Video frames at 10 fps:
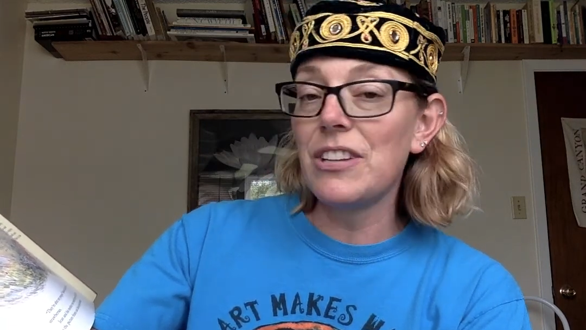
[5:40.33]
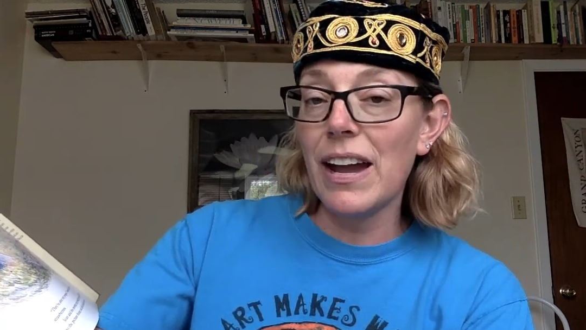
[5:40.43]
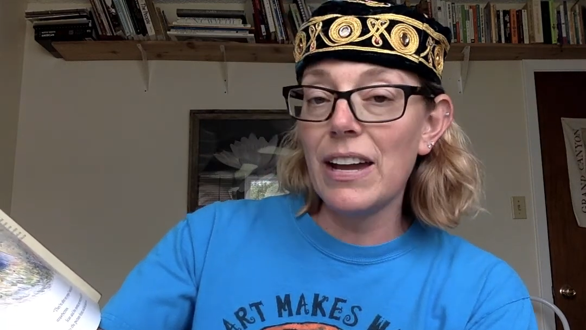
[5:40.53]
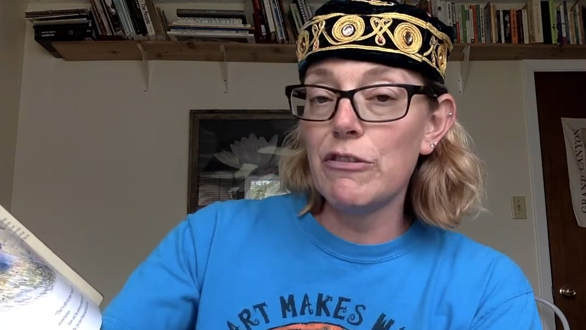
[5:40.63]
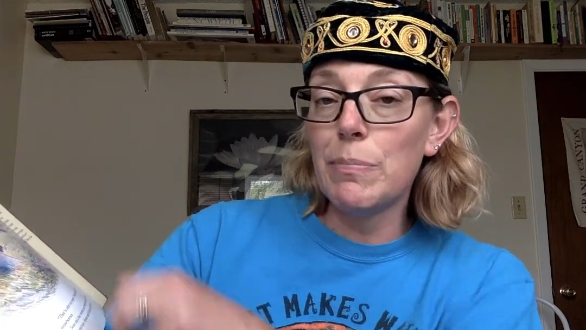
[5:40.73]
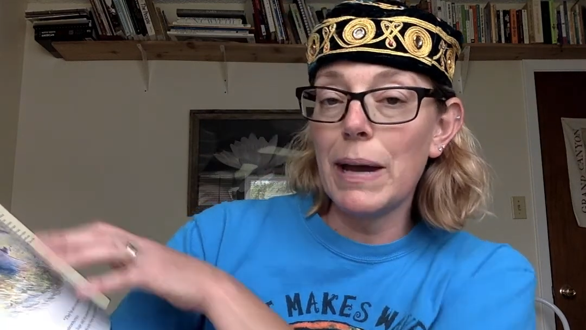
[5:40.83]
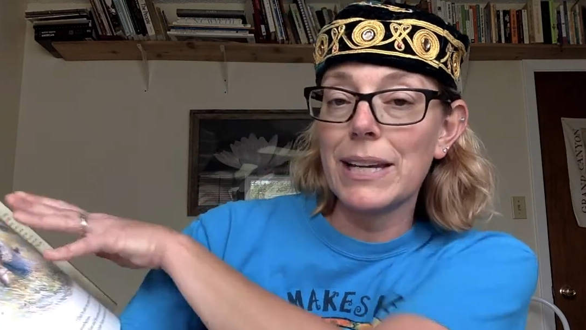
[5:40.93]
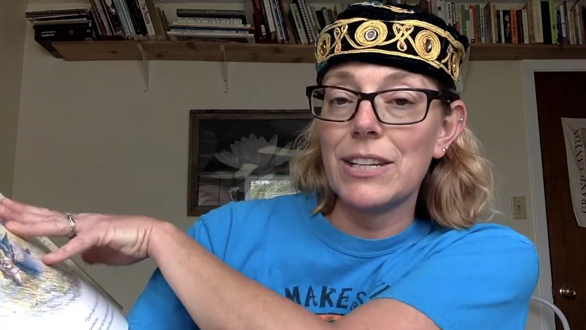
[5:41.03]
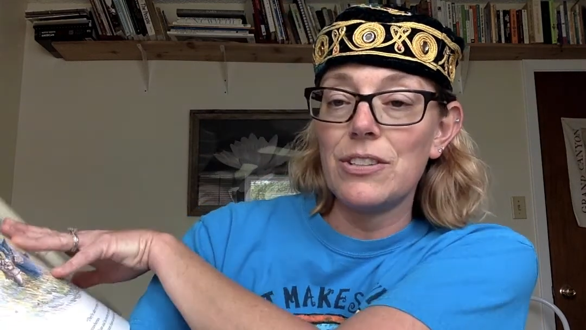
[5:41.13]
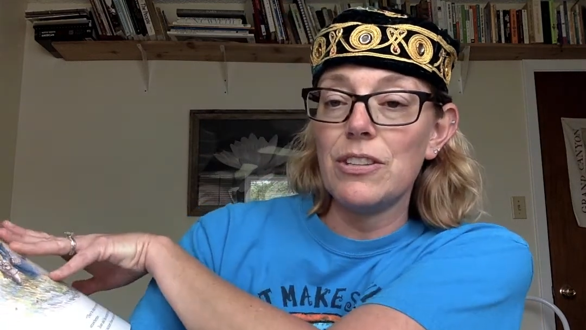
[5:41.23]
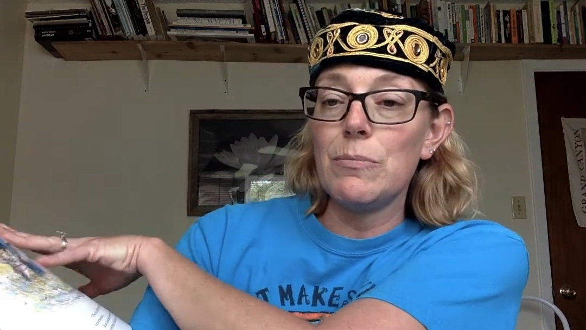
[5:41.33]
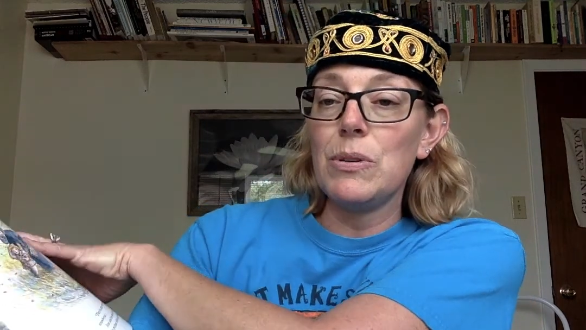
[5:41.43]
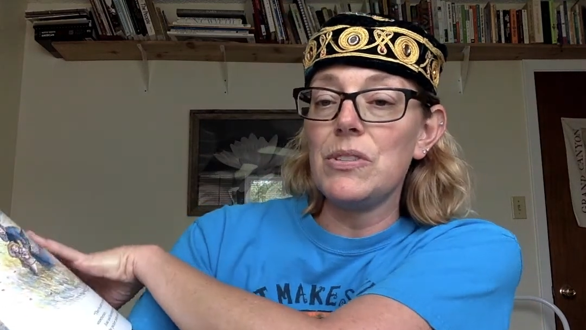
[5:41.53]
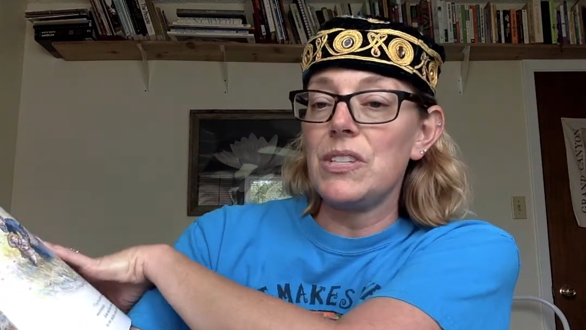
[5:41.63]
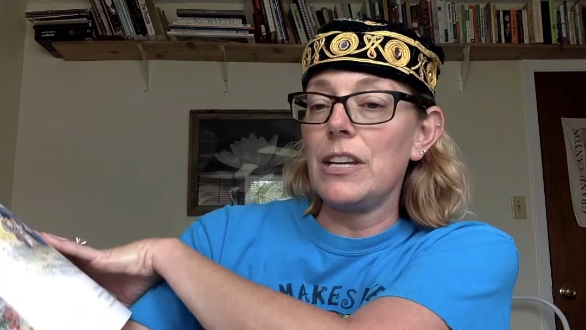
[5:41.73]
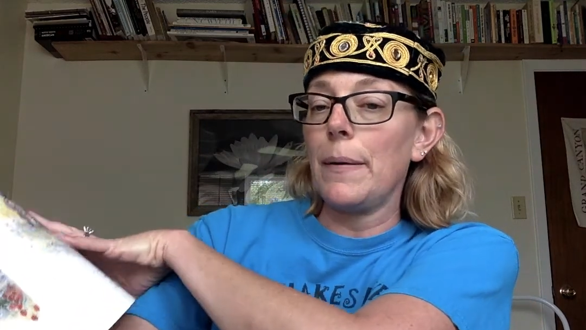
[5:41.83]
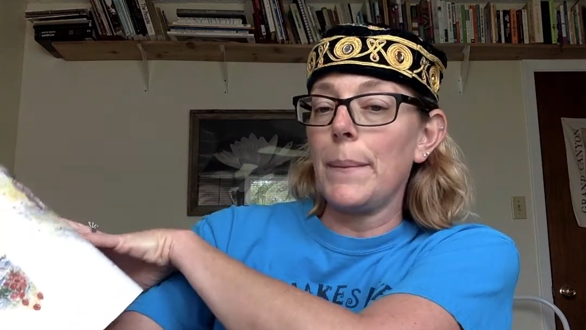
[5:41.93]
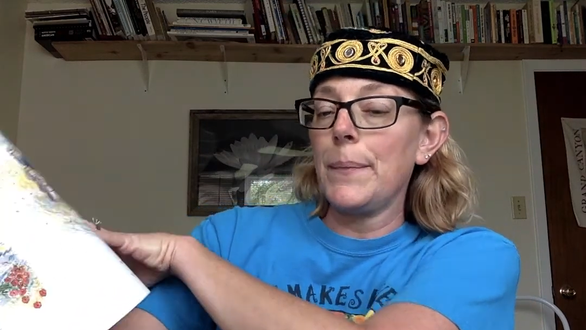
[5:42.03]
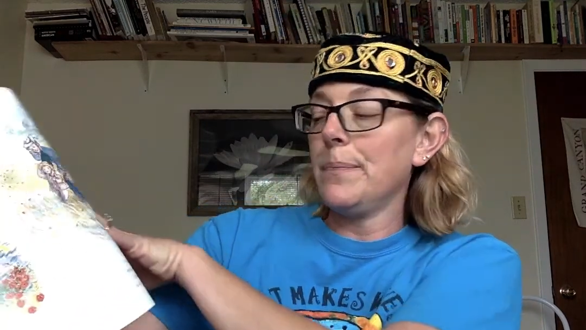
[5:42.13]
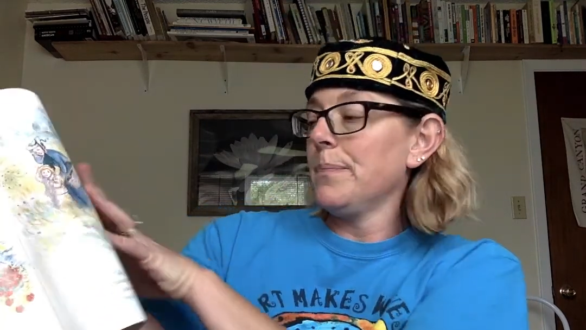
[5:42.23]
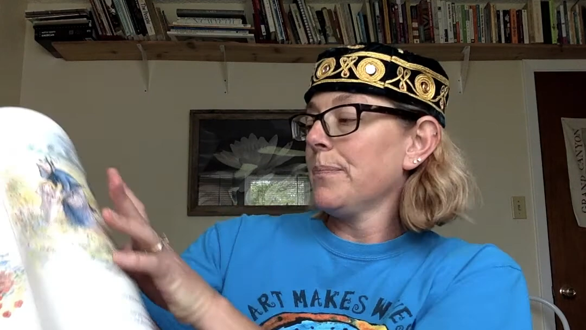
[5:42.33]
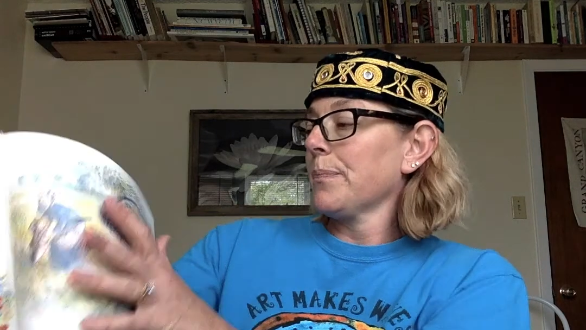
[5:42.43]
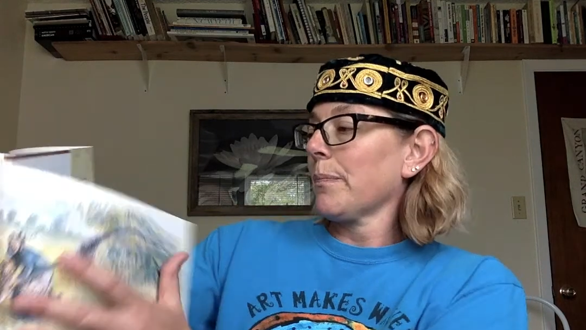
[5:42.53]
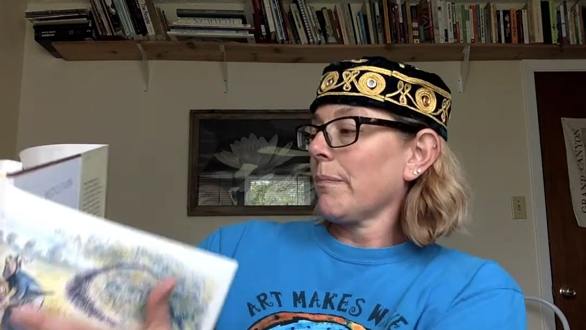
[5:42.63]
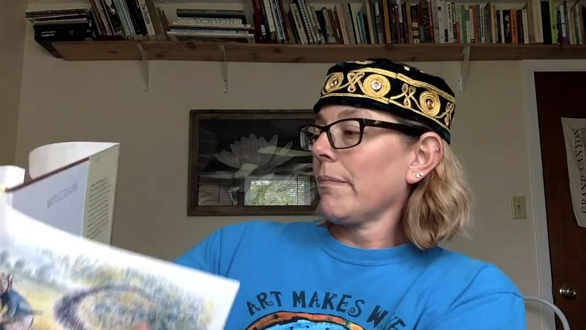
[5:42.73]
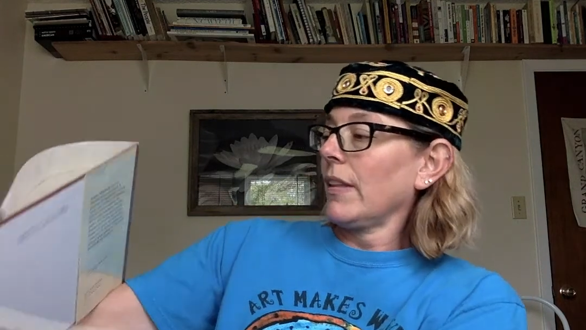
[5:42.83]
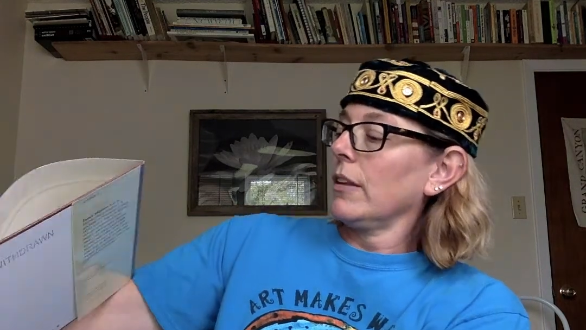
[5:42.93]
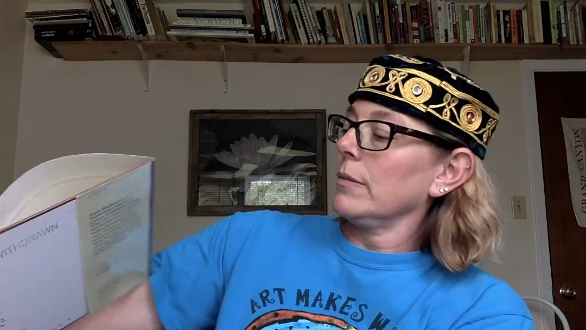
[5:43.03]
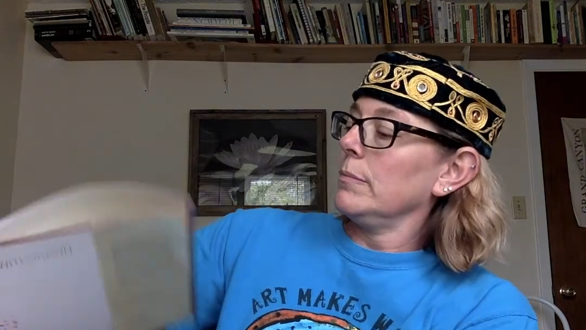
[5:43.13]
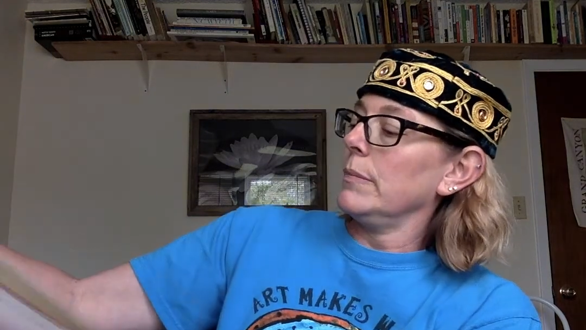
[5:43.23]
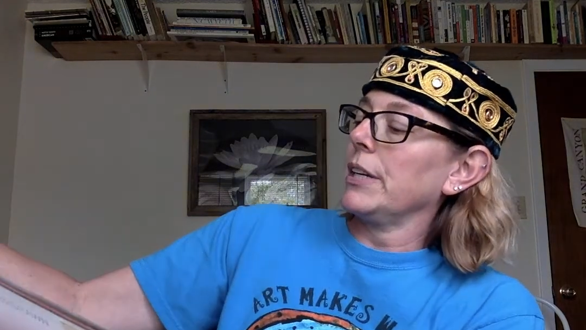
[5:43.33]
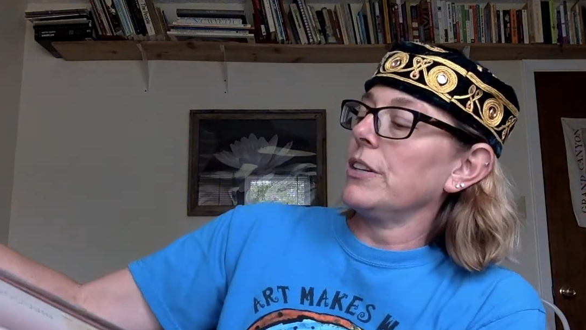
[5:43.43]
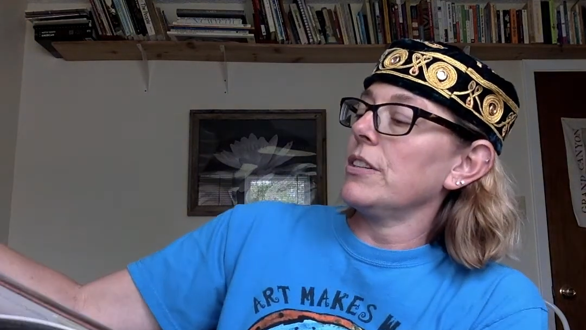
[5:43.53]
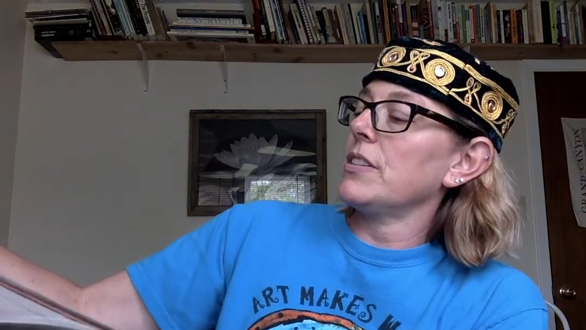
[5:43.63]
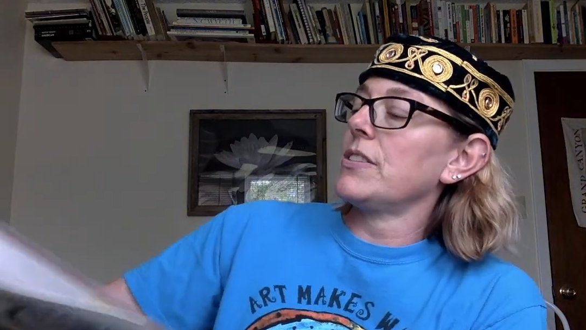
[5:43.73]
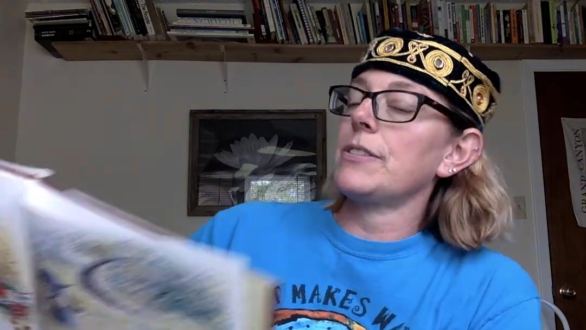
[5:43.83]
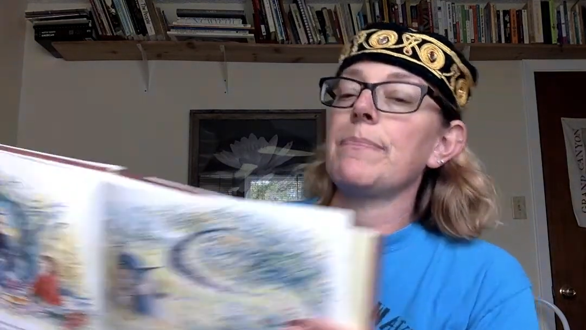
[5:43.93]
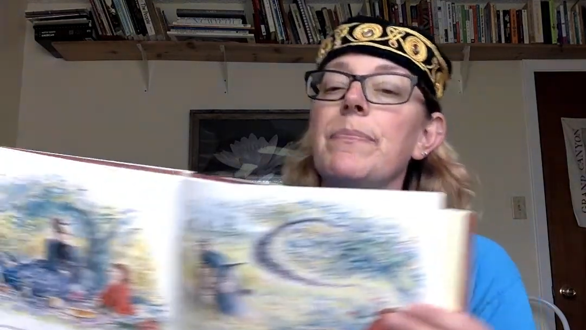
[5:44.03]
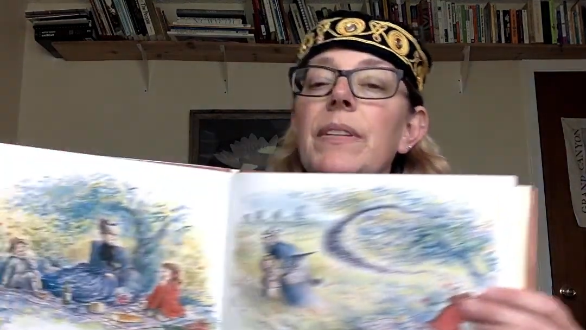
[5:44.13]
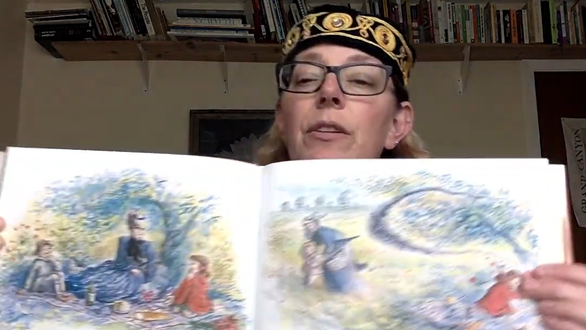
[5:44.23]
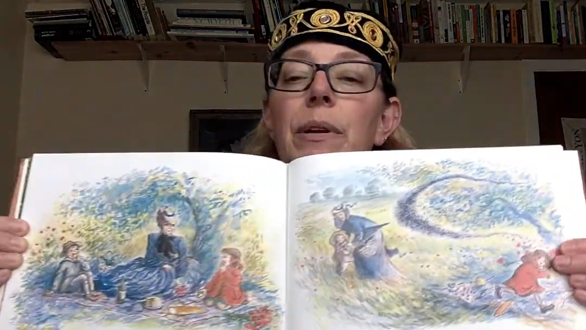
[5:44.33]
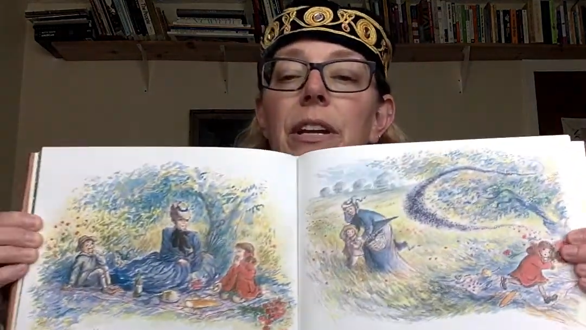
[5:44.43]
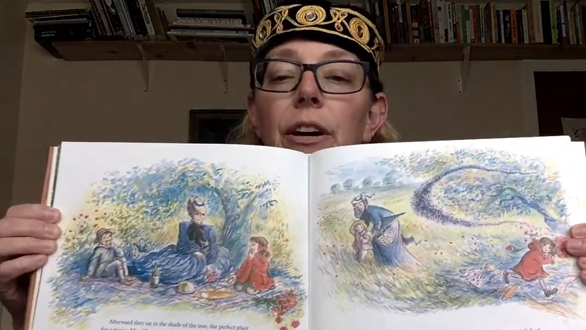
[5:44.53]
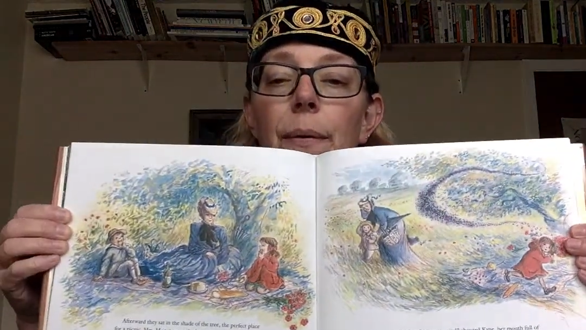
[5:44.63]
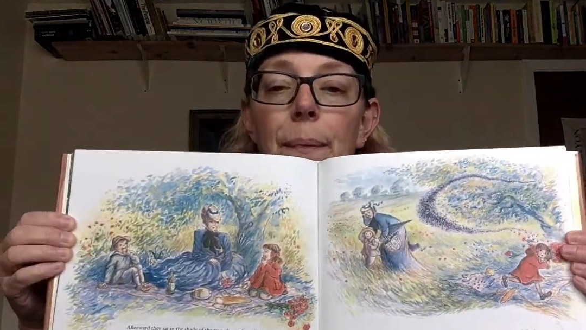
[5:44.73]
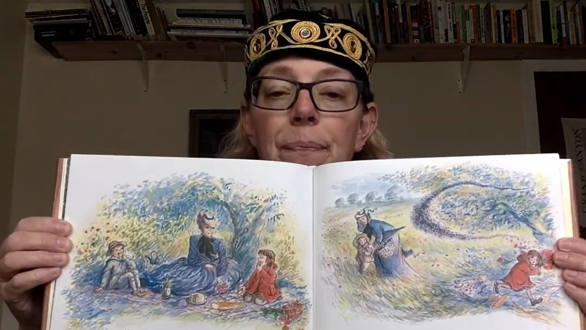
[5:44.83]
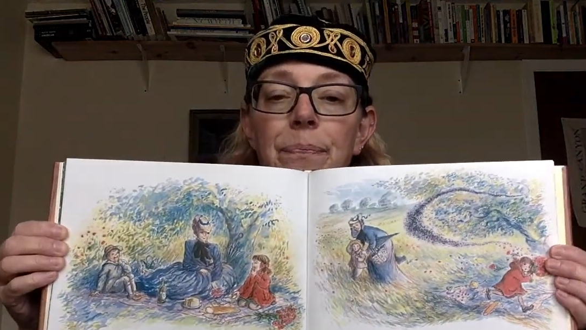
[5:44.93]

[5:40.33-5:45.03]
dived back into the museum. My goodness. Here we go.